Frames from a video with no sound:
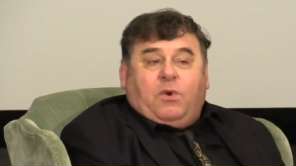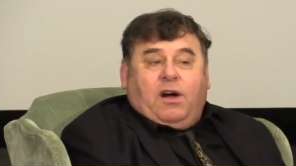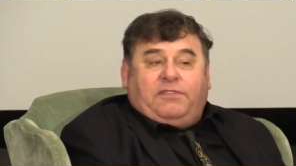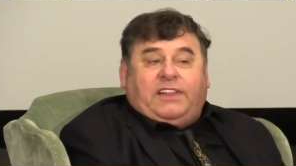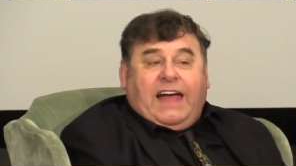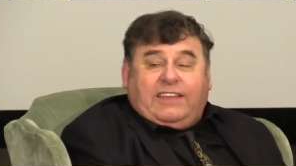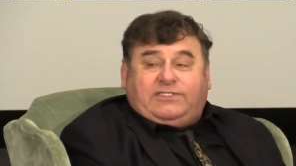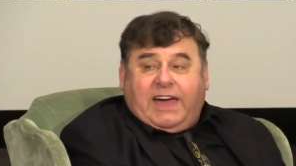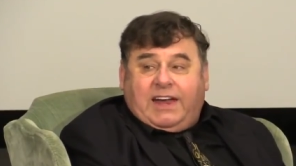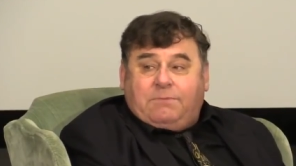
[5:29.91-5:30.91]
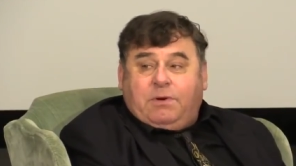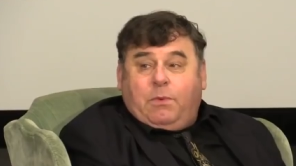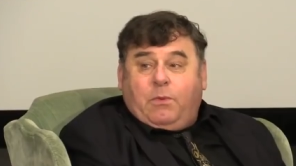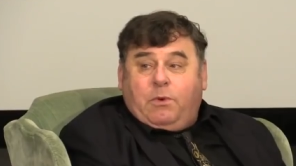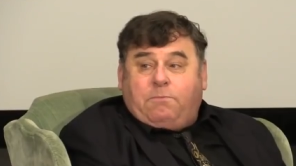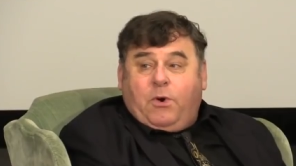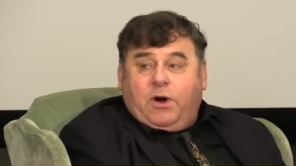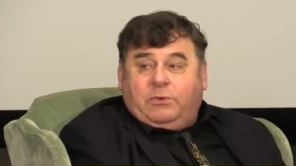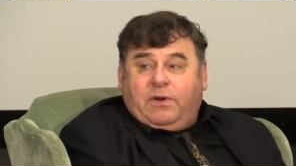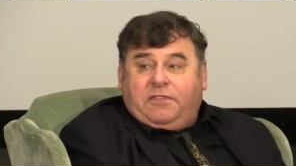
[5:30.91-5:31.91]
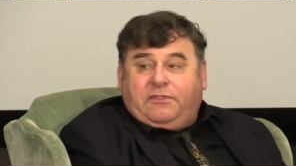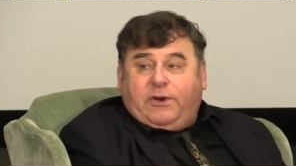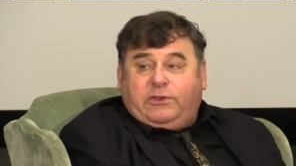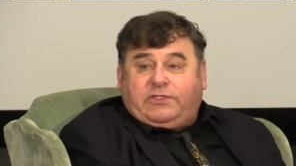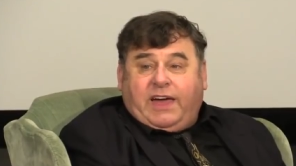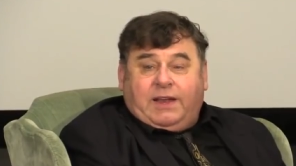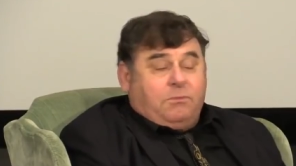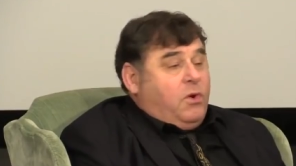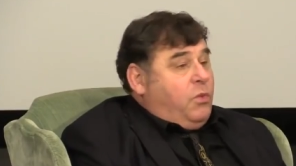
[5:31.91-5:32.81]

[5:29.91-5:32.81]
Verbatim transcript: we're of the last Adam, but when we're born, we're of the first Adam.